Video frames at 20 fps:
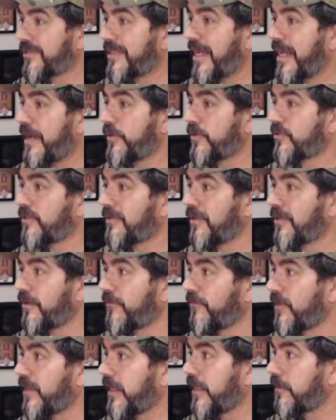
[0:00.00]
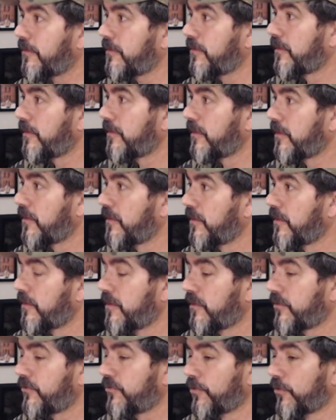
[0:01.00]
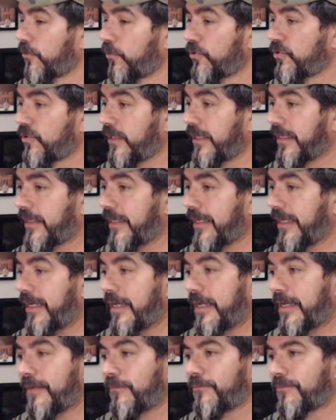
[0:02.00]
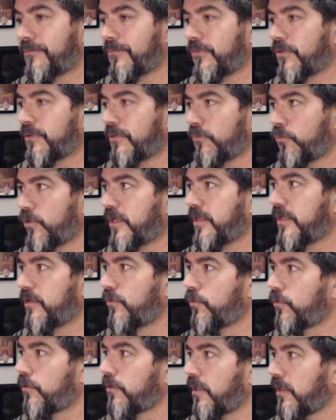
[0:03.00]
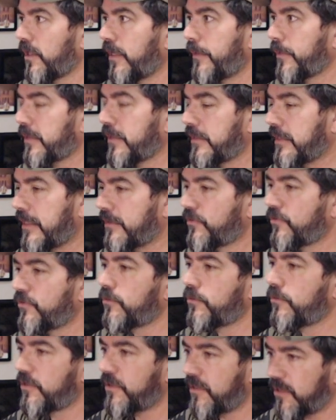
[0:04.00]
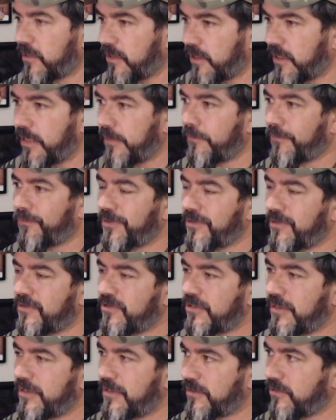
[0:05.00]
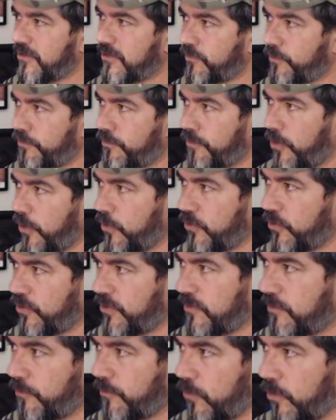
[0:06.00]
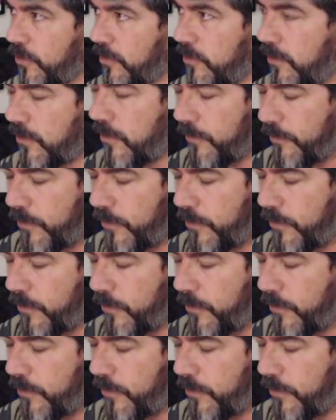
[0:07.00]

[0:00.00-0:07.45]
damaged enough that... It wasn't good. Joe was like, yeah, we need to do a claim on that. So we did a claim. But see, this is post-computer